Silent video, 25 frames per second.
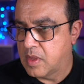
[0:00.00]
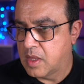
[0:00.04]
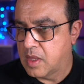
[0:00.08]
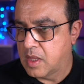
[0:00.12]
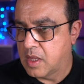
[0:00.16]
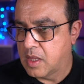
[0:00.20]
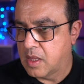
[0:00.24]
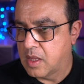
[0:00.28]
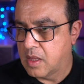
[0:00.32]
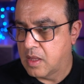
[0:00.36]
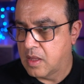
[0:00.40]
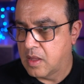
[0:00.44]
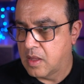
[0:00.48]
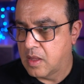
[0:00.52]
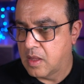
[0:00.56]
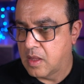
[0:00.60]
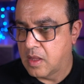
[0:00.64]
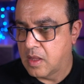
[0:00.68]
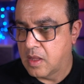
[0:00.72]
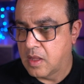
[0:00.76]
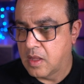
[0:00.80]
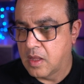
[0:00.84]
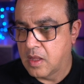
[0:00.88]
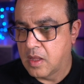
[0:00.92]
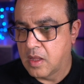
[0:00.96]

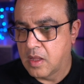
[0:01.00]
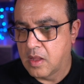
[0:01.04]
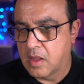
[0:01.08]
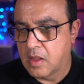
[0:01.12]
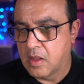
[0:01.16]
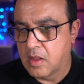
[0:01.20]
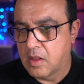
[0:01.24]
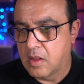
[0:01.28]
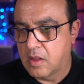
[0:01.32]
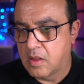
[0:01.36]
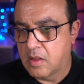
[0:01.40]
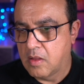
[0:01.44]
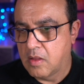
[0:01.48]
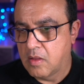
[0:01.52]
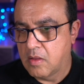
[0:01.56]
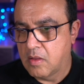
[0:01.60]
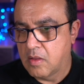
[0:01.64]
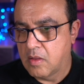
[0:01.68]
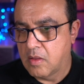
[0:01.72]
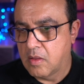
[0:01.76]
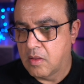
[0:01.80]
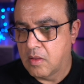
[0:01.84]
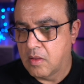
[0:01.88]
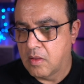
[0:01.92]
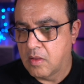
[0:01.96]

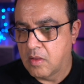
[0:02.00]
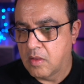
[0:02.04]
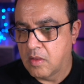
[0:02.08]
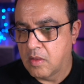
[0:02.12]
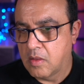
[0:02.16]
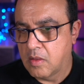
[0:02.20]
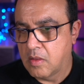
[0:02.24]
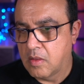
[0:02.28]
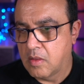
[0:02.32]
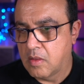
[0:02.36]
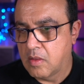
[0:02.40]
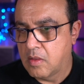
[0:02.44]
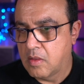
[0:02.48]
No one is speaking in this clip.